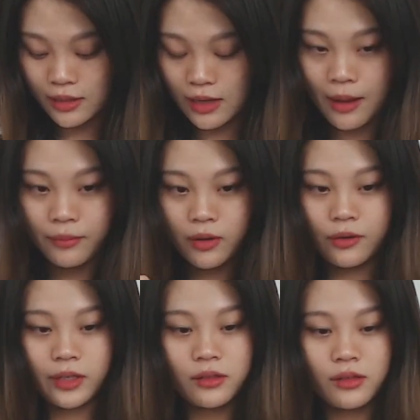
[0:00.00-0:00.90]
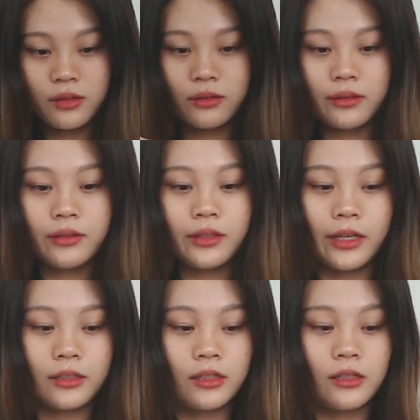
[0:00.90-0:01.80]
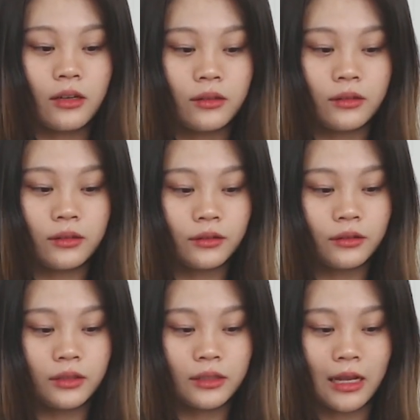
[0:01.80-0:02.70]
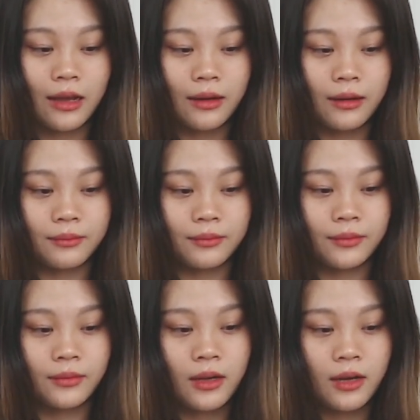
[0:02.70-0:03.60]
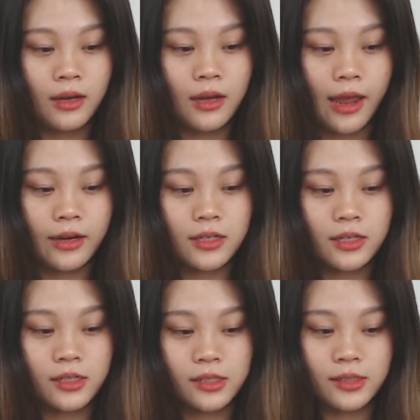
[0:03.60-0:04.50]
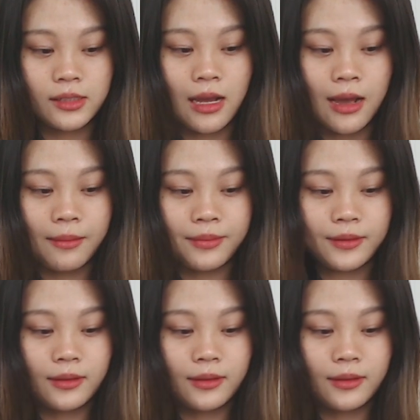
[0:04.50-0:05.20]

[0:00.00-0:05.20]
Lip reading: I'm going to install some antennas up.